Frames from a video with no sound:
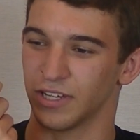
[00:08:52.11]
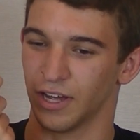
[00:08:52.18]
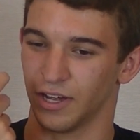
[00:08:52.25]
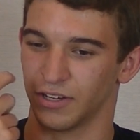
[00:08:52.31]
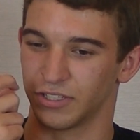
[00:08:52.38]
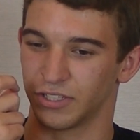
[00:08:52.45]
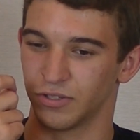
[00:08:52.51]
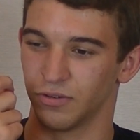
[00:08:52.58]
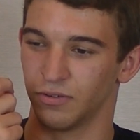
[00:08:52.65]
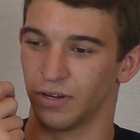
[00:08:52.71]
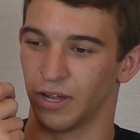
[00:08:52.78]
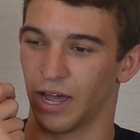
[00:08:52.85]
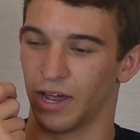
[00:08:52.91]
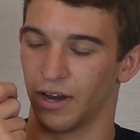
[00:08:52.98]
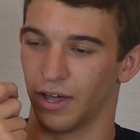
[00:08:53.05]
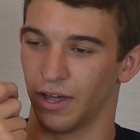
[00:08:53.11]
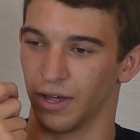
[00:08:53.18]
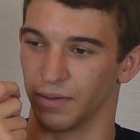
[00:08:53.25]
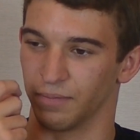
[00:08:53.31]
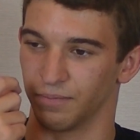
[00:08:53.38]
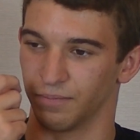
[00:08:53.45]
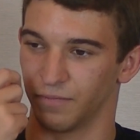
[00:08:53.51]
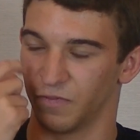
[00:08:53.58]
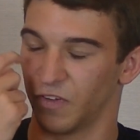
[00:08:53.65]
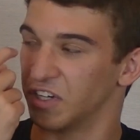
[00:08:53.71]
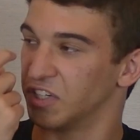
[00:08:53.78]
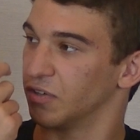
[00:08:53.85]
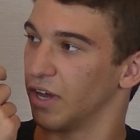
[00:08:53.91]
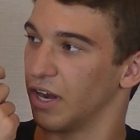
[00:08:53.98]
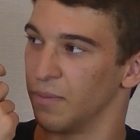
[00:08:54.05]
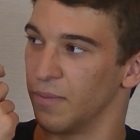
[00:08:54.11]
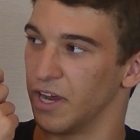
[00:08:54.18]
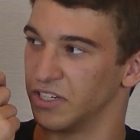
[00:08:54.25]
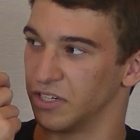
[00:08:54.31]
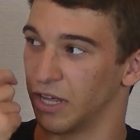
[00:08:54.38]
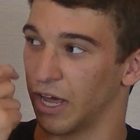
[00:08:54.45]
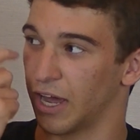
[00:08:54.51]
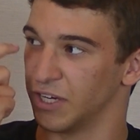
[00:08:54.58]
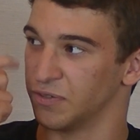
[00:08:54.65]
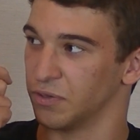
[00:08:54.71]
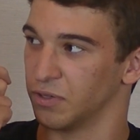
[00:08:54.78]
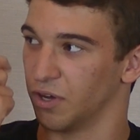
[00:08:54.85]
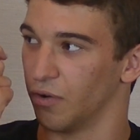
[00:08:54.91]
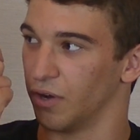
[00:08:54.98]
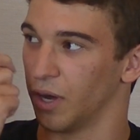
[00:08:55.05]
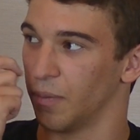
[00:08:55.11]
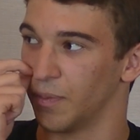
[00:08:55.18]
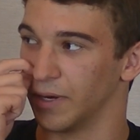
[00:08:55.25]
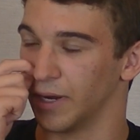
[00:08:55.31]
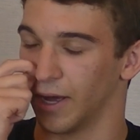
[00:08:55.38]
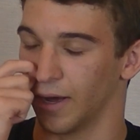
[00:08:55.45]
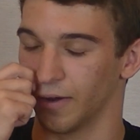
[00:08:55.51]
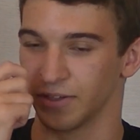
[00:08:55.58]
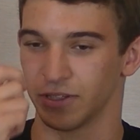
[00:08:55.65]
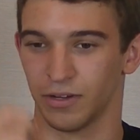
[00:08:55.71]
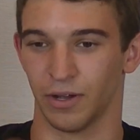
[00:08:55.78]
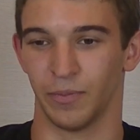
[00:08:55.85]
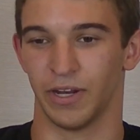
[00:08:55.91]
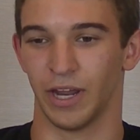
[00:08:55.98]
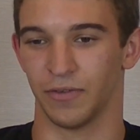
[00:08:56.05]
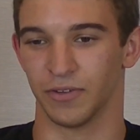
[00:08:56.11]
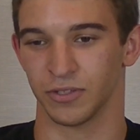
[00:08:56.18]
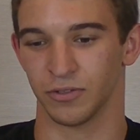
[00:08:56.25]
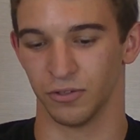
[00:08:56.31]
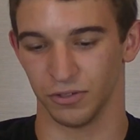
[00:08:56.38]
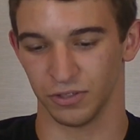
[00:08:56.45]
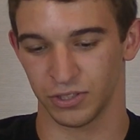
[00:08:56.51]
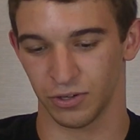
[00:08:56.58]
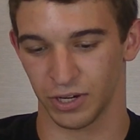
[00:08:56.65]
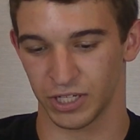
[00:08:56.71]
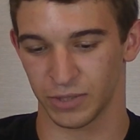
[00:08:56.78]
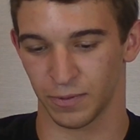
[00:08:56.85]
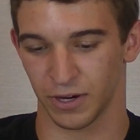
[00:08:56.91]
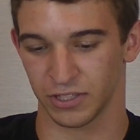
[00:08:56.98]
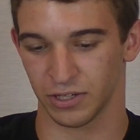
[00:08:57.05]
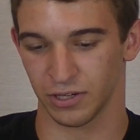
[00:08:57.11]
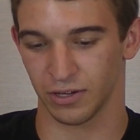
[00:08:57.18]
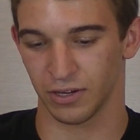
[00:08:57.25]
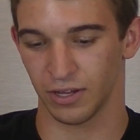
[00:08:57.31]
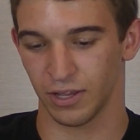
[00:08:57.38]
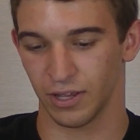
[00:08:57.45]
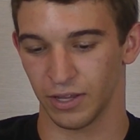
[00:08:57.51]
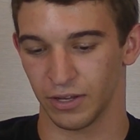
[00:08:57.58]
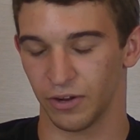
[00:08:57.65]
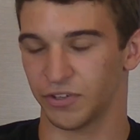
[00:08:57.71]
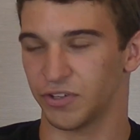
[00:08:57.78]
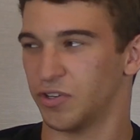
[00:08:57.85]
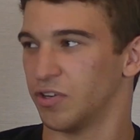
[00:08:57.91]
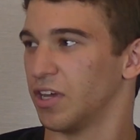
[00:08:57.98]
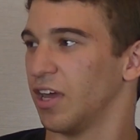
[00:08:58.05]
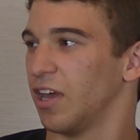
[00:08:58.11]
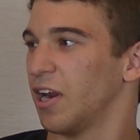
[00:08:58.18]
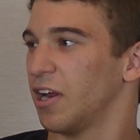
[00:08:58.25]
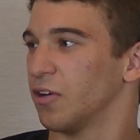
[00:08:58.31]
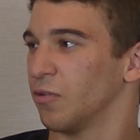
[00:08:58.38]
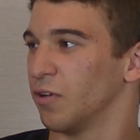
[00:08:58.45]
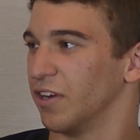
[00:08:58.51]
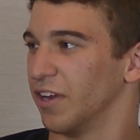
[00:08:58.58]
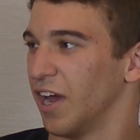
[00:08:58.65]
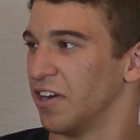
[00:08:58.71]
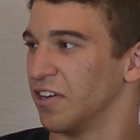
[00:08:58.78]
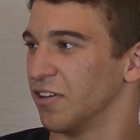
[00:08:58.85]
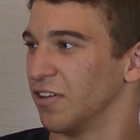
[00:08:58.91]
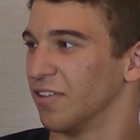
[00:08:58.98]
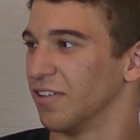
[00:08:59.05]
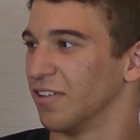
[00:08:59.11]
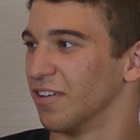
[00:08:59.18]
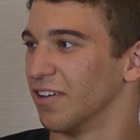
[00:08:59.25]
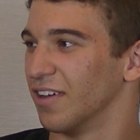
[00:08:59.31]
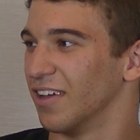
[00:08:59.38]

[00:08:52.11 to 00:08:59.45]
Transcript: the suit had facial animation. The eyes were going up and down. So, I mean, that was cool. It showed expression. They also took a hit at Green Lantern.